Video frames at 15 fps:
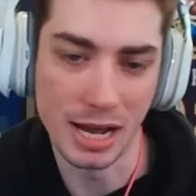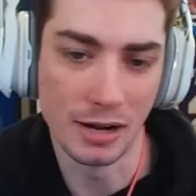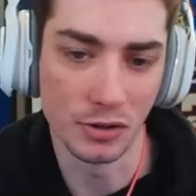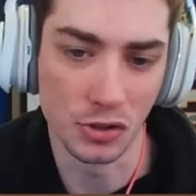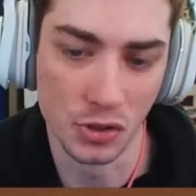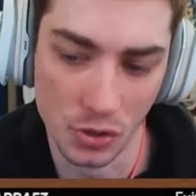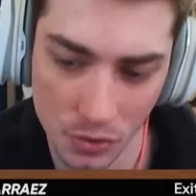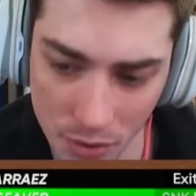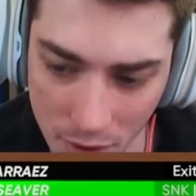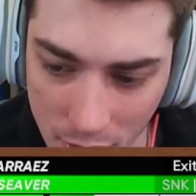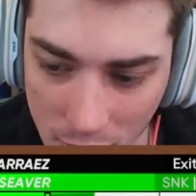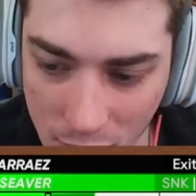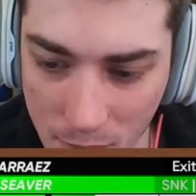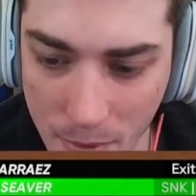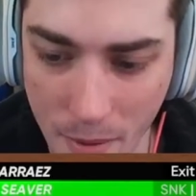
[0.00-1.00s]
out soon.
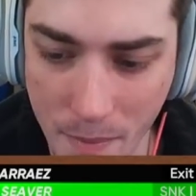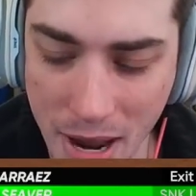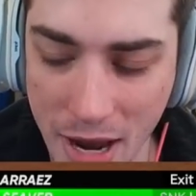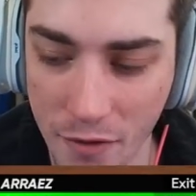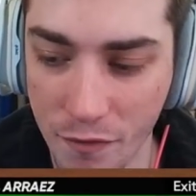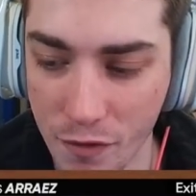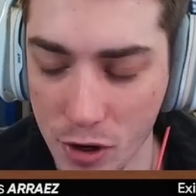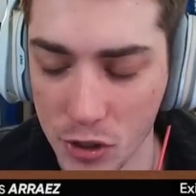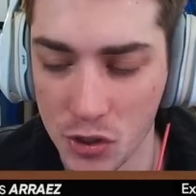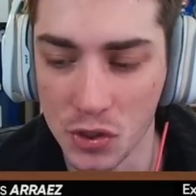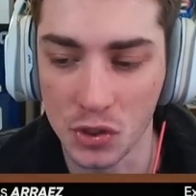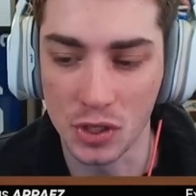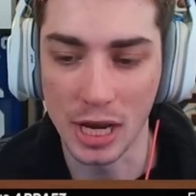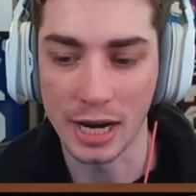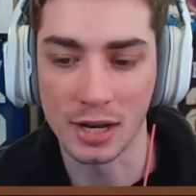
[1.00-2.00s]
But, man, first
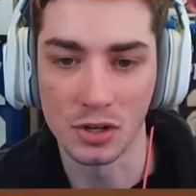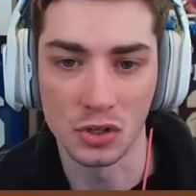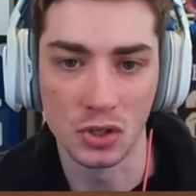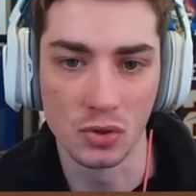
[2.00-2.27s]
and second,